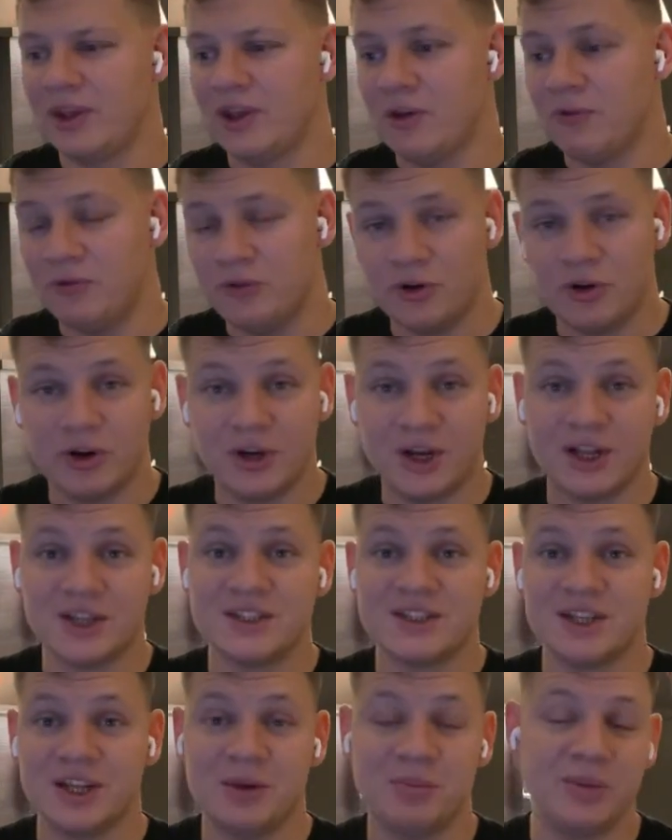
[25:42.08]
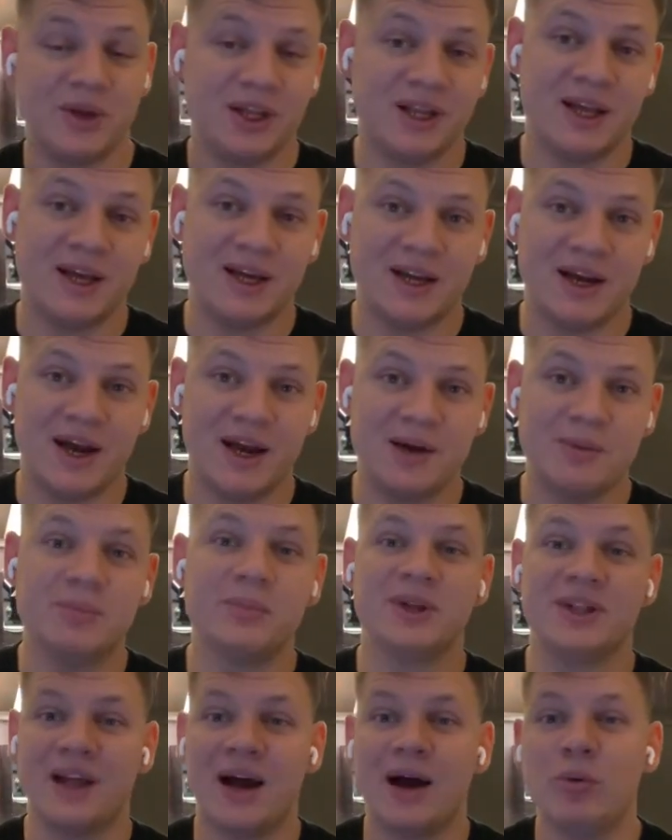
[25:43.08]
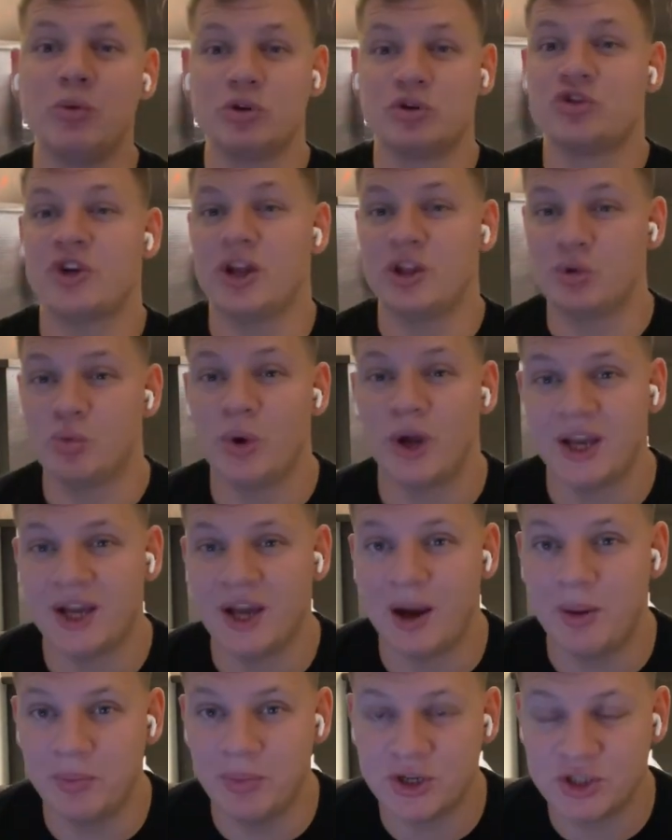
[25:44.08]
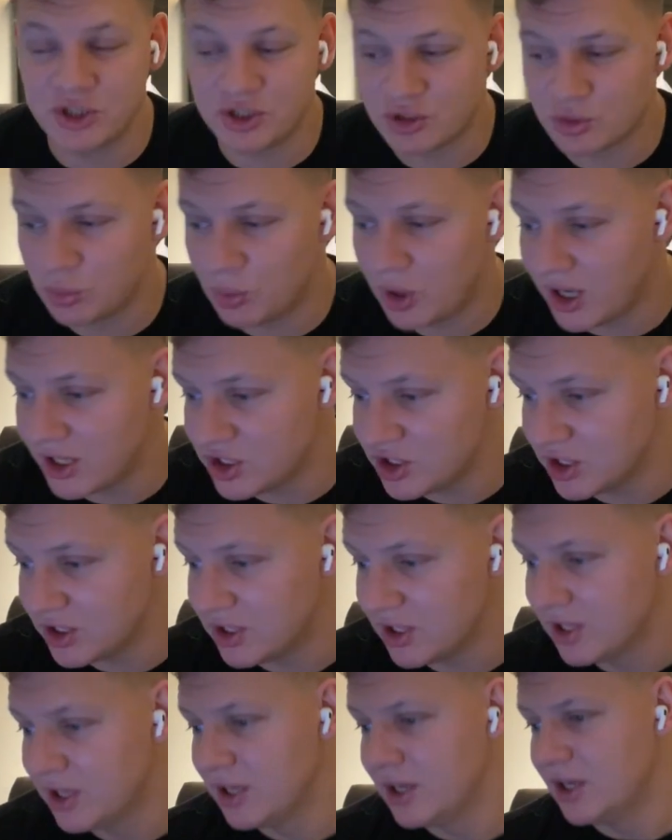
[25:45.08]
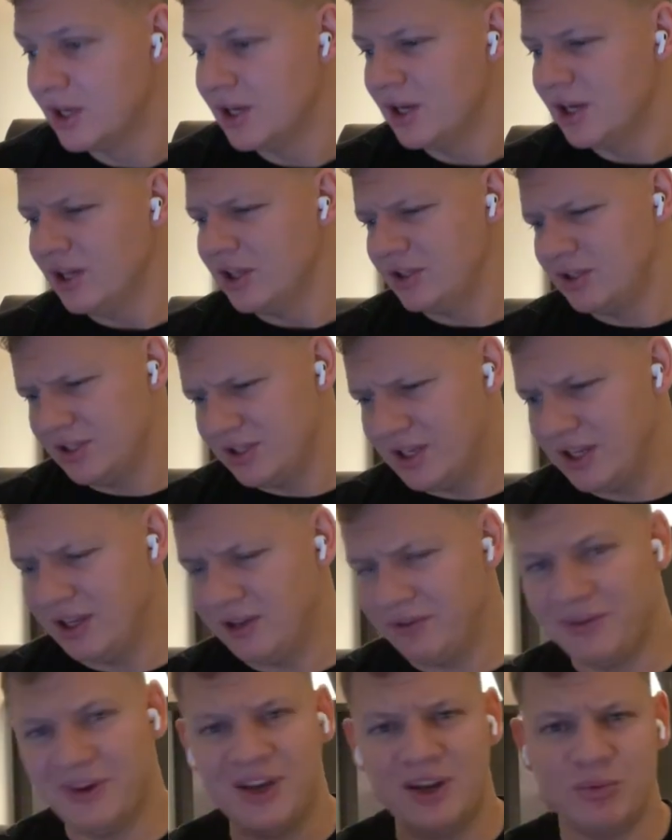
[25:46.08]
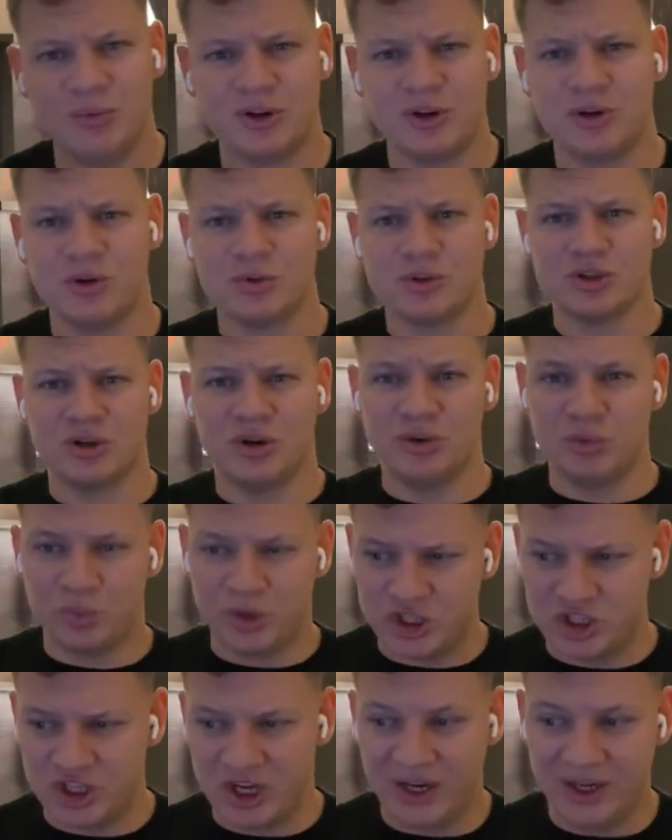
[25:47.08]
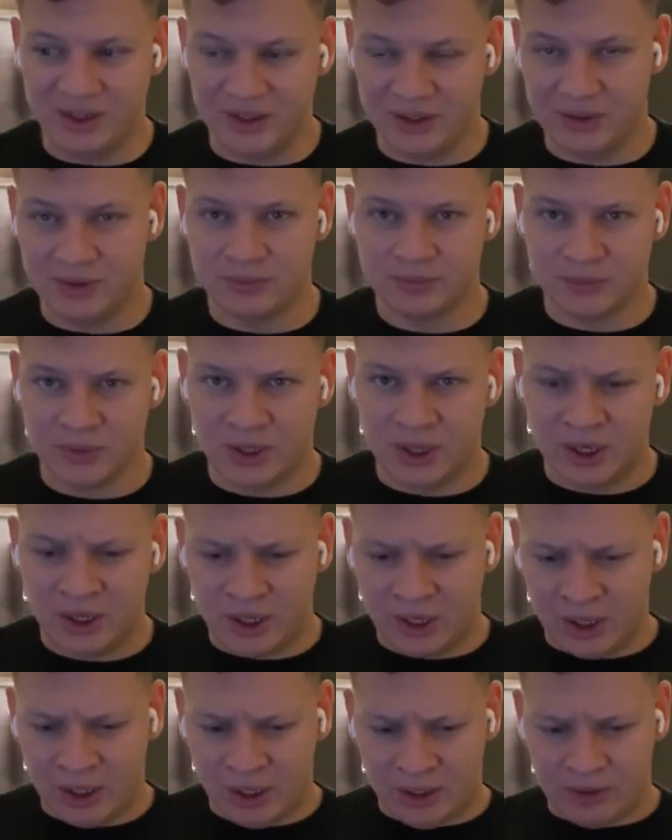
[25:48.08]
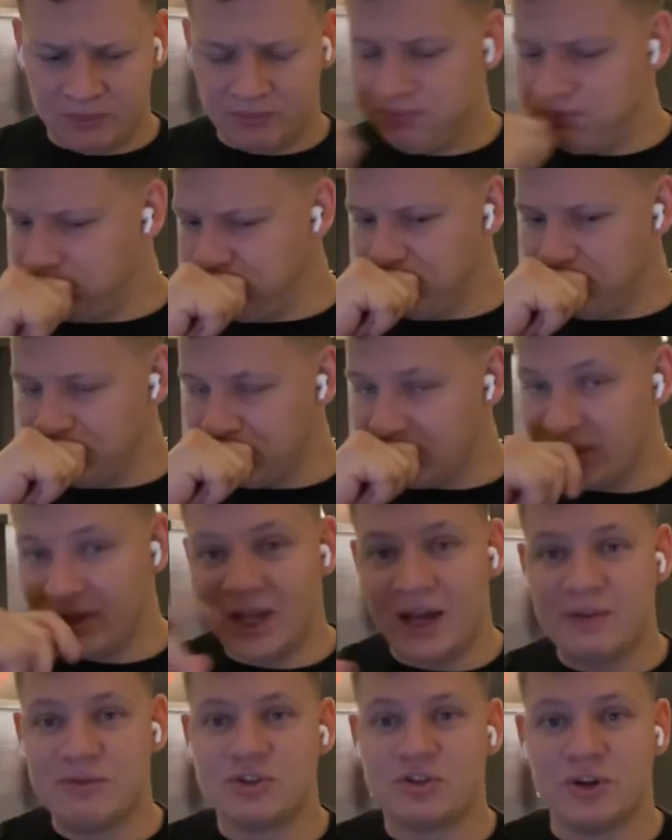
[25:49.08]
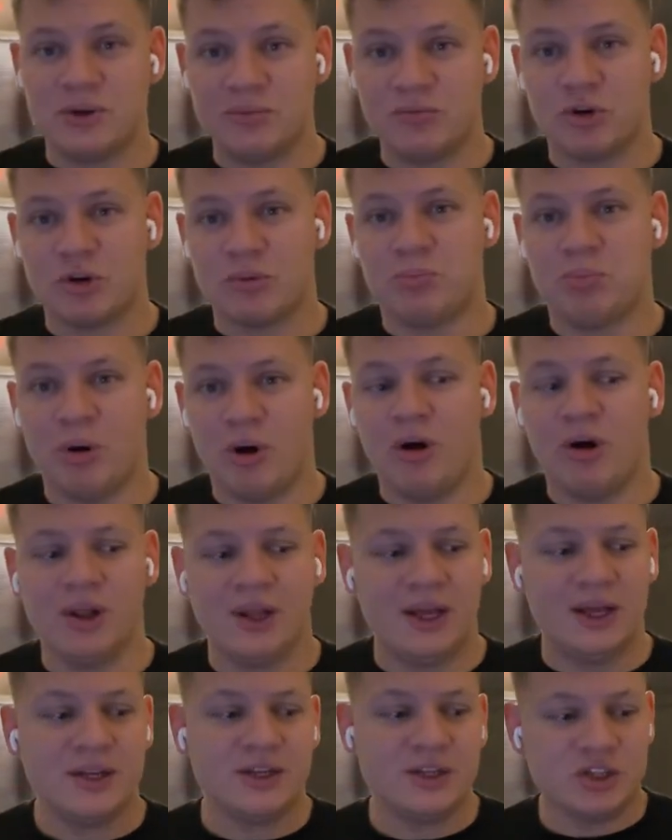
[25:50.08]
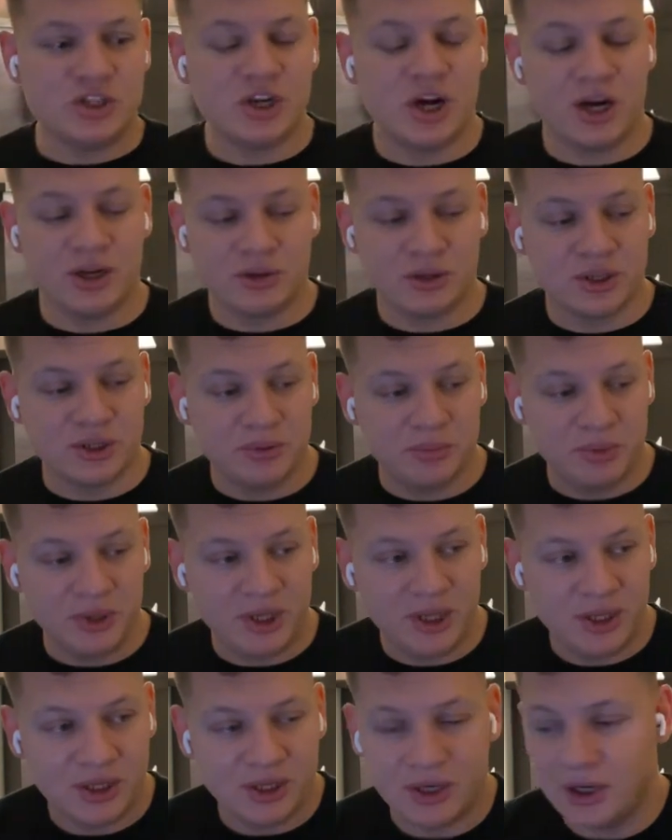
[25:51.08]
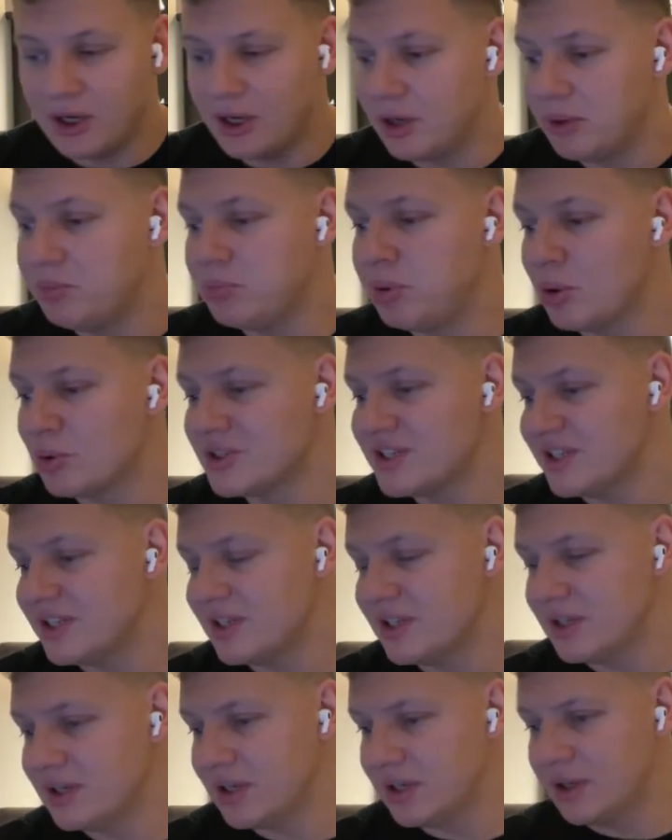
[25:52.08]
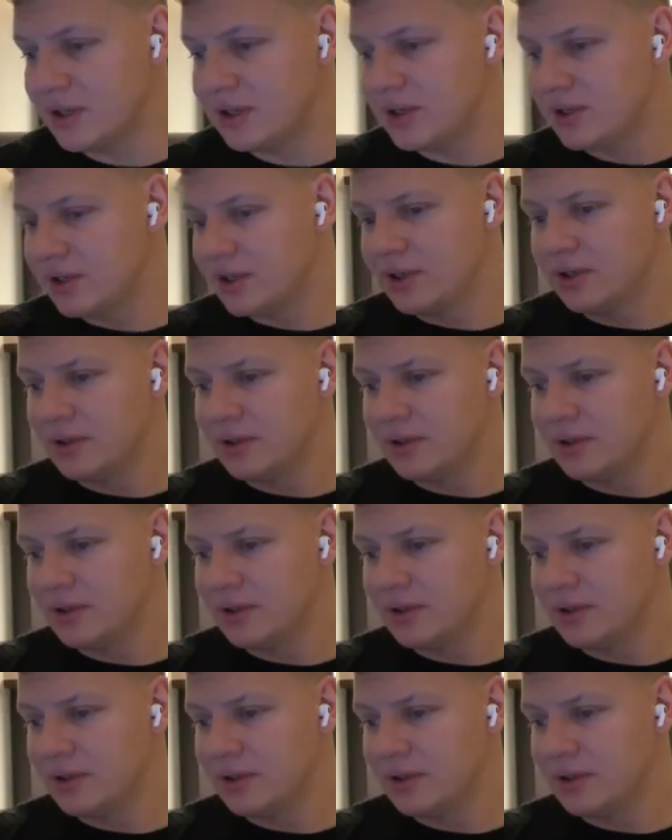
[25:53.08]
if you are not sleeping like I am. But I will try to wake up and just to watch it. If anyone knows on what channel the live stream for Paul and John gonna be, uh, post it in a